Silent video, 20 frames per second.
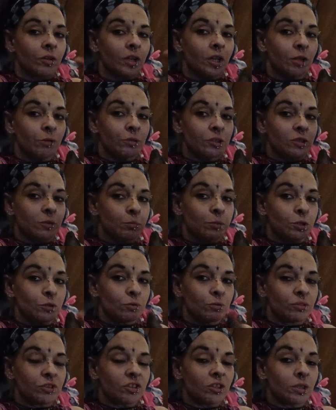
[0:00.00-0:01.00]
He was
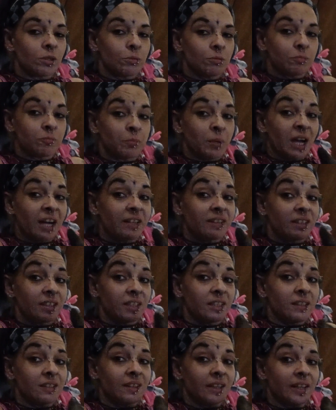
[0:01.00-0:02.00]
abused
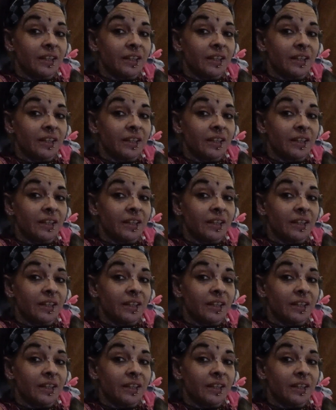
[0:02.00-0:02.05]
badly